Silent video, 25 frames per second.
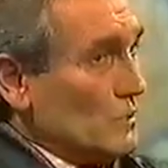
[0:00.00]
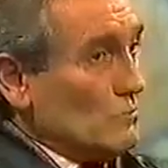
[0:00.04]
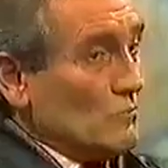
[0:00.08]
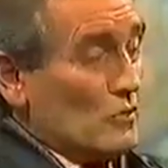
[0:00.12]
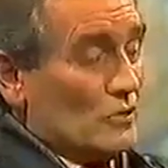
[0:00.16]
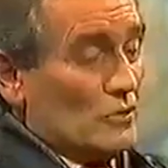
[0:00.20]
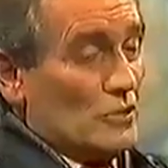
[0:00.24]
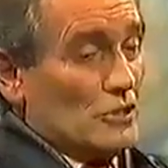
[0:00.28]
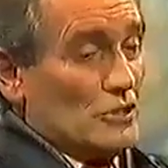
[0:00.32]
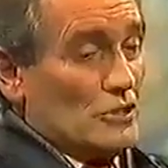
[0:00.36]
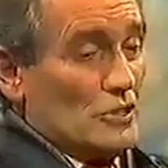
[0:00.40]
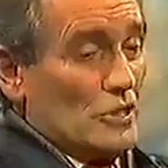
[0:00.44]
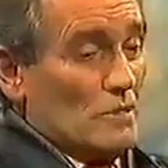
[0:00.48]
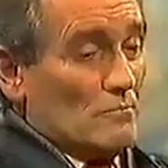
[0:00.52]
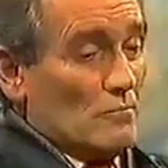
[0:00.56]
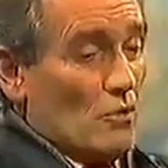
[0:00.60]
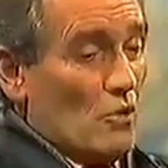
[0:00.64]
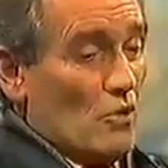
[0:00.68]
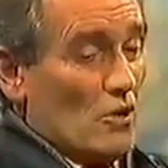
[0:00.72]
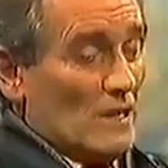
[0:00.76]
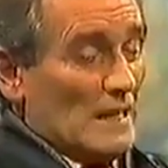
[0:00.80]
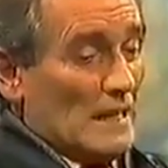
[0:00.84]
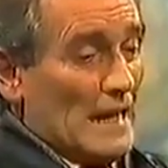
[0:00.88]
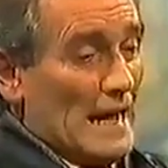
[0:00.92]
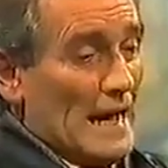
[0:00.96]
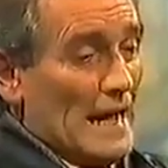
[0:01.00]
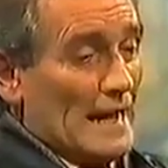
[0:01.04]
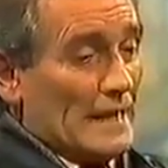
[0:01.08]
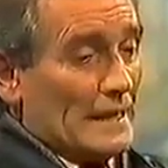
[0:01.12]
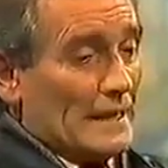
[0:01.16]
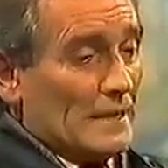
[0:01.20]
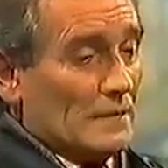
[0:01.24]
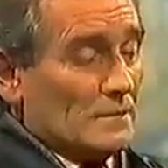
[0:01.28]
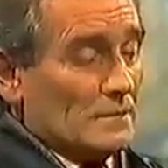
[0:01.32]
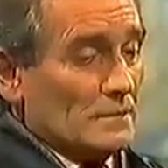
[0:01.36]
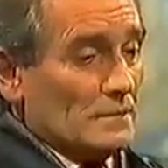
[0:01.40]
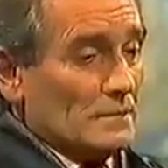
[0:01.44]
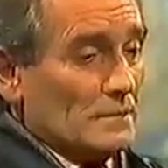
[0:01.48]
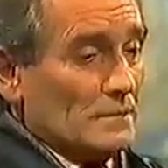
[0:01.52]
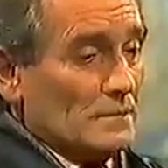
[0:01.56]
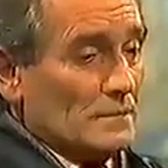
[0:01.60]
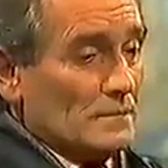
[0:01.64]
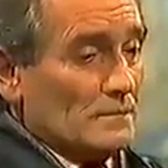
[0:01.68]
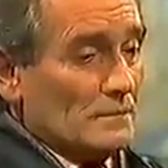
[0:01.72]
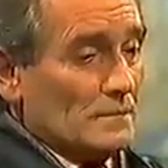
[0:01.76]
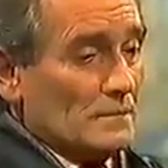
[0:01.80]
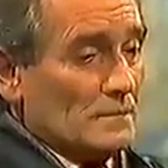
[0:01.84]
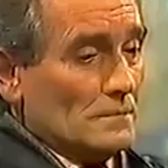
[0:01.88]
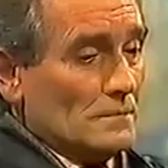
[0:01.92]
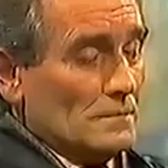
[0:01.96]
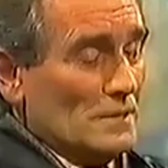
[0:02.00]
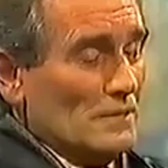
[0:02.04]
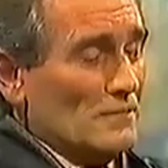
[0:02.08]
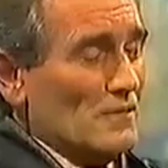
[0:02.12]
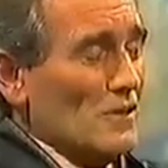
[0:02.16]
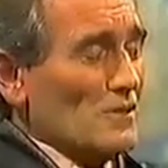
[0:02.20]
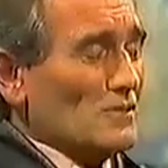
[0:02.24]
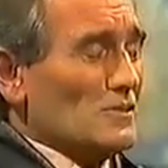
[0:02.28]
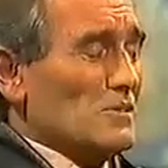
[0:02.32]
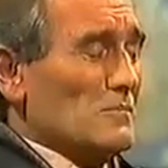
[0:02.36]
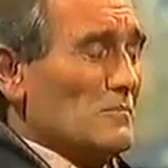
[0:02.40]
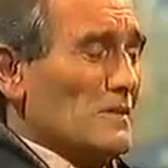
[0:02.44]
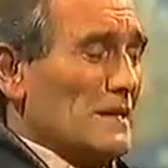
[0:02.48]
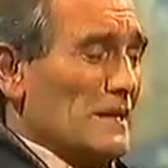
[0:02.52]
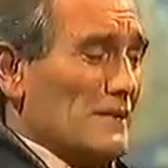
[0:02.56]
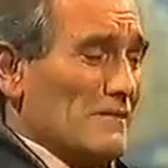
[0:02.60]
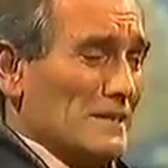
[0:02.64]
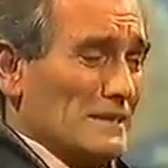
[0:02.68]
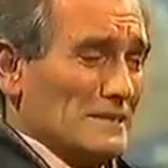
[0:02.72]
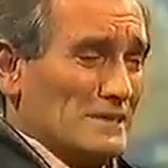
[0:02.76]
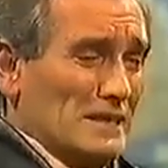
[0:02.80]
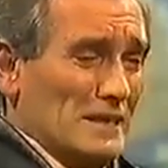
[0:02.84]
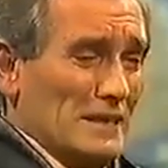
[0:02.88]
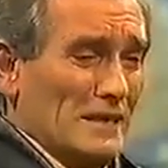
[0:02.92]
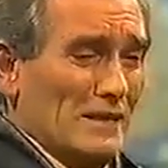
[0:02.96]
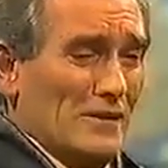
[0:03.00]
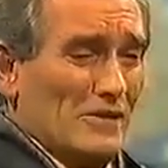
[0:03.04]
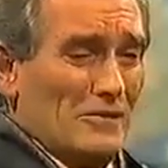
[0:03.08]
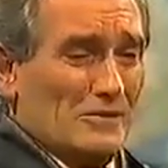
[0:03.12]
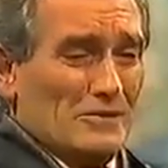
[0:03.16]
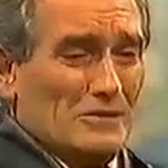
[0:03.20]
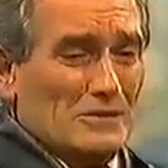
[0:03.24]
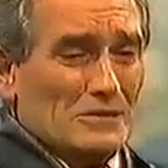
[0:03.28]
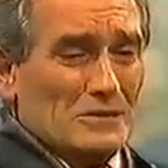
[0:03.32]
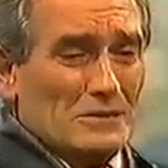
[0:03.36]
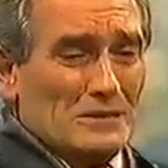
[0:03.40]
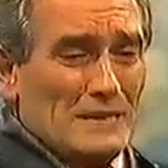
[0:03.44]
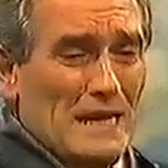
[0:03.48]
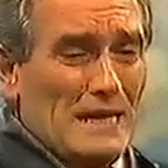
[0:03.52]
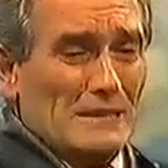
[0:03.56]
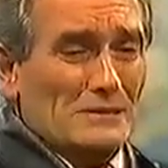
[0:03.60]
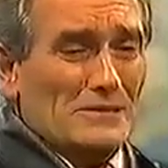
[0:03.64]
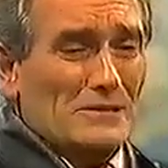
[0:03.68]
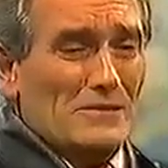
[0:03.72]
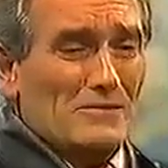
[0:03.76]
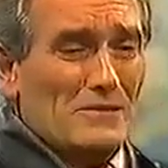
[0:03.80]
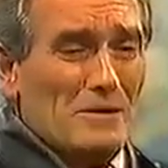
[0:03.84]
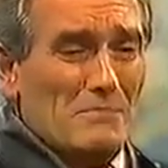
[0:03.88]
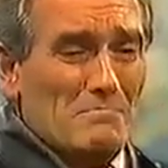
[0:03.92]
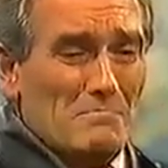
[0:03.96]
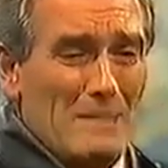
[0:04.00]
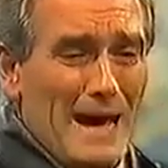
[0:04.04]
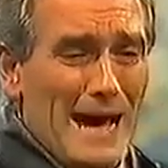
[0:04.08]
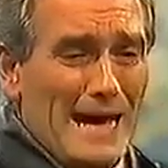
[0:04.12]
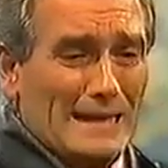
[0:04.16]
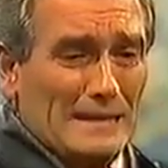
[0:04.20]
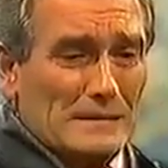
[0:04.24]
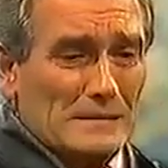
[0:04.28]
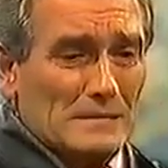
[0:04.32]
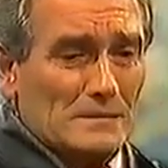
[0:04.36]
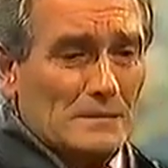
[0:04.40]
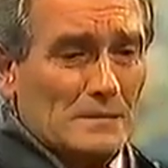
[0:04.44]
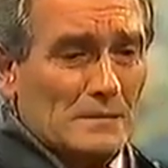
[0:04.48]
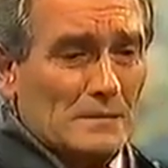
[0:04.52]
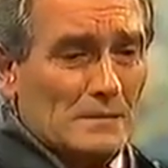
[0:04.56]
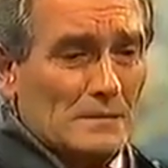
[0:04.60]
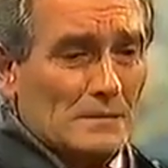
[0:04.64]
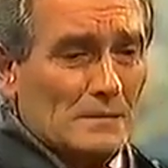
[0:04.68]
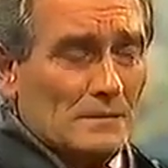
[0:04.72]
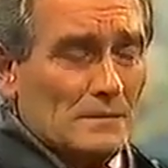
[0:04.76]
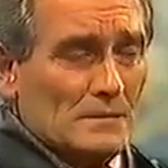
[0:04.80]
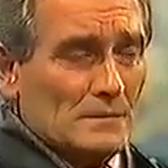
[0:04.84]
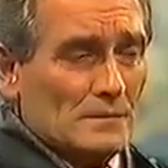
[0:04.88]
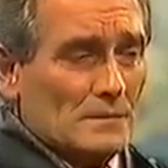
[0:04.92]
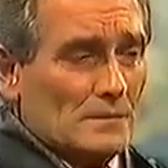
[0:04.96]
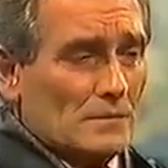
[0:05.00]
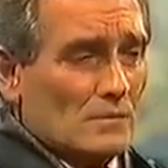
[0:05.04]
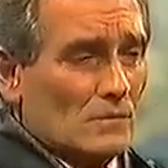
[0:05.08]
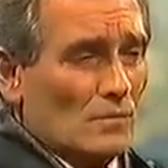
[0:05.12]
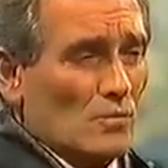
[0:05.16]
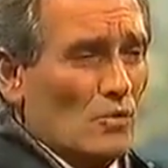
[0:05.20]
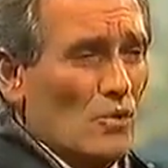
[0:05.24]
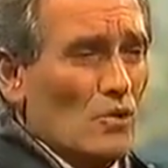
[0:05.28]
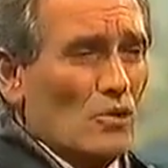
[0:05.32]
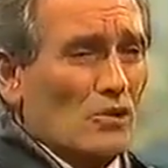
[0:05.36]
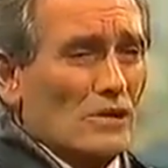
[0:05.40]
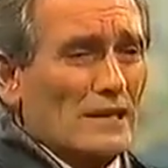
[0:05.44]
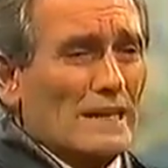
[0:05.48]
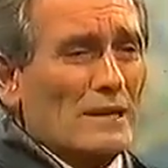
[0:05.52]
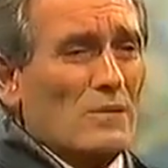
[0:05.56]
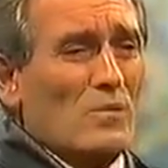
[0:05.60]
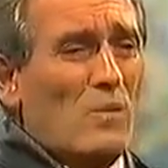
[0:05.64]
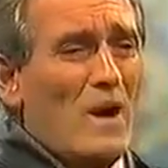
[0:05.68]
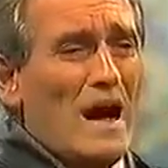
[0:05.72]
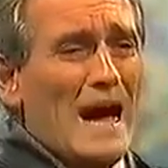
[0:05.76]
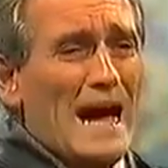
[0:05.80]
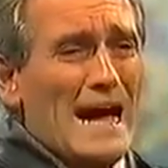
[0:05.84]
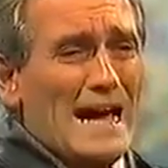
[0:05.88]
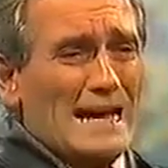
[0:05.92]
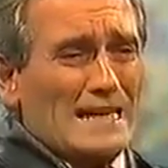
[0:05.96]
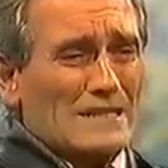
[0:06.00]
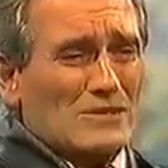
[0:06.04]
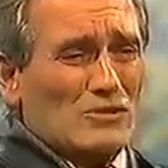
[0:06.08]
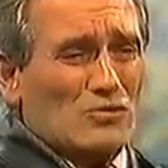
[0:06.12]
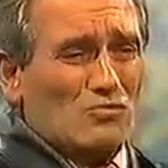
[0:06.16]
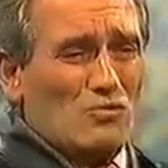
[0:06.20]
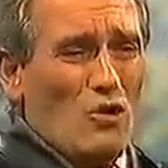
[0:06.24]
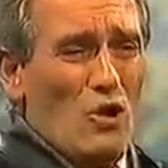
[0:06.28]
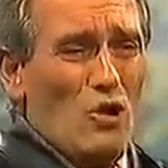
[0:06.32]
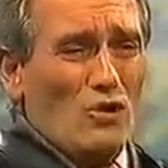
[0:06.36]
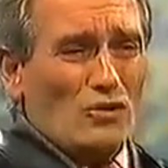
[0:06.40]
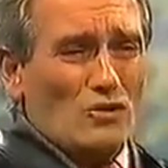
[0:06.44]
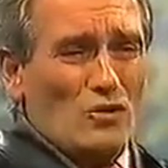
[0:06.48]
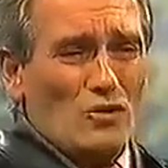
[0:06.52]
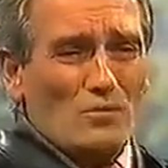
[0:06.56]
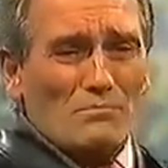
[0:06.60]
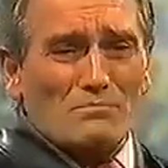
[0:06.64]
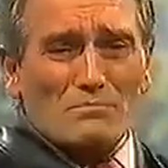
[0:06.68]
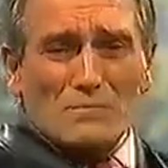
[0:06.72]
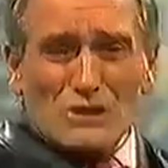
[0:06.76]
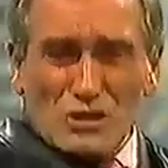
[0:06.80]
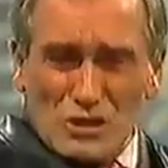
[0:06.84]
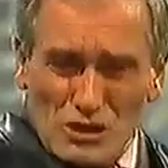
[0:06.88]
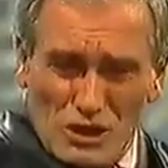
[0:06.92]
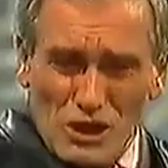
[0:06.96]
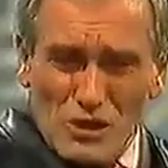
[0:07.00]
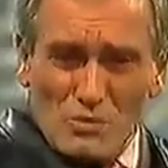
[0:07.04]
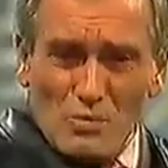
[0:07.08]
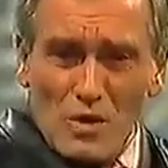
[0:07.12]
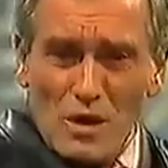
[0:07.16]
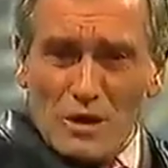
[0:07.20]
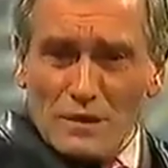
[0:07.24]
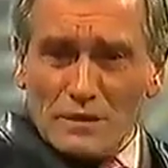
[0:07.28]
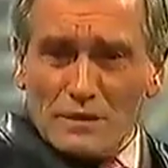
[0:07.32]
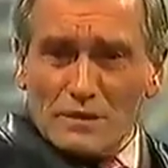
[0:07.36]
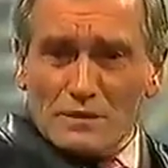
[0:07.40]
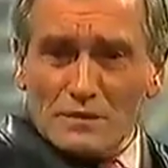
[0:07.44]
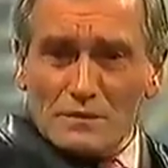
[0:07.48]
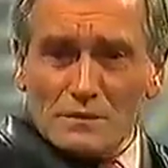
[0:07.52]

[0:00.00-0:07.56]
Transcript: Smothers you more like. Not to later on till understand you're a man. Worldly wise, grown up, mature.